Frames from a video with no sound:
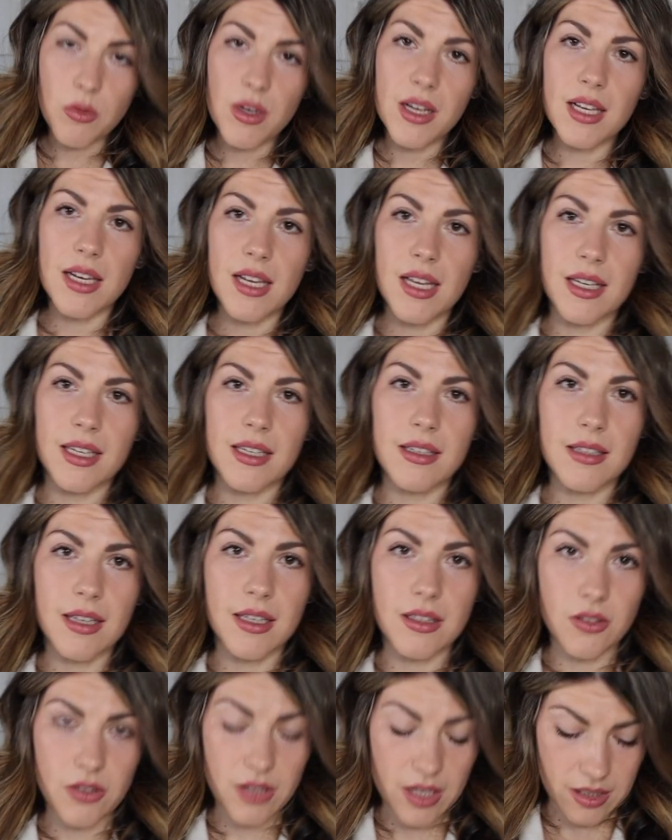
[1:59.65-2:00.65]
why I like
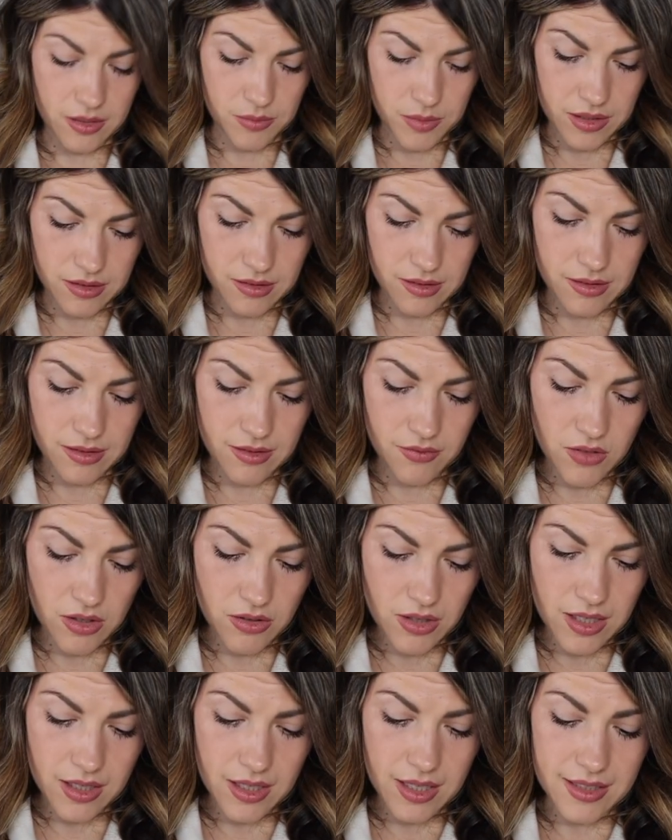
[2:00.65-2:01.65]
Kinder eggs, because it's
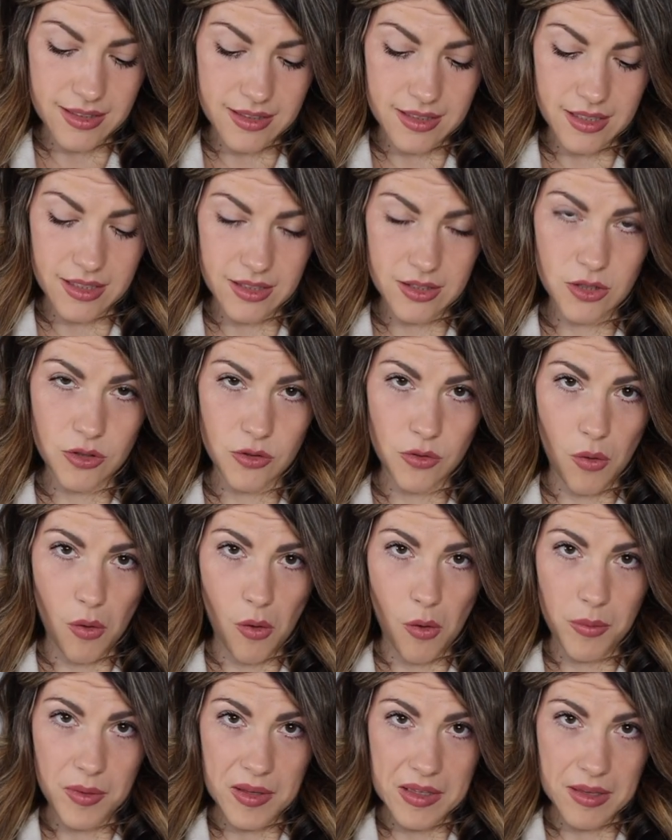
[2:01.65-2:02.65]
very easy to
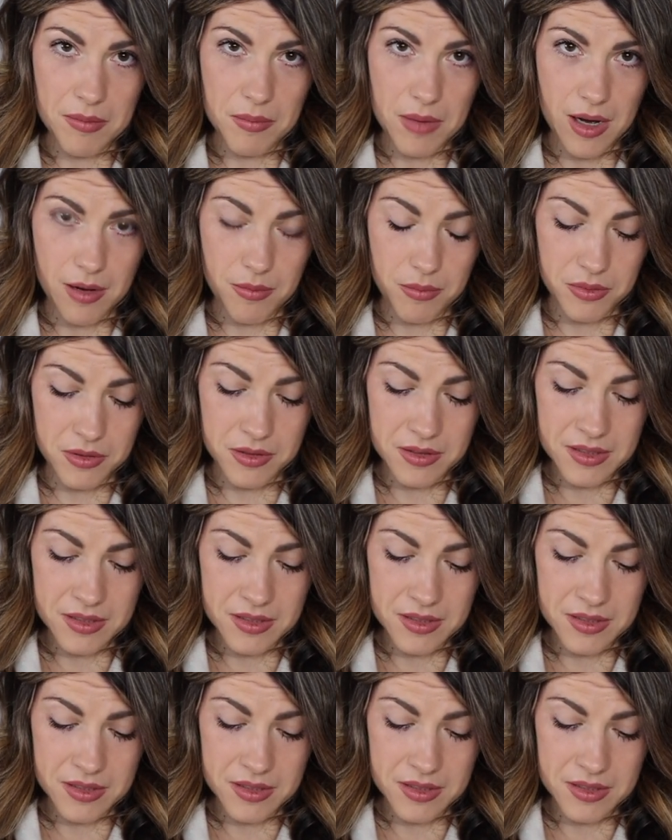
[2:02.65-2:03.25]
open them up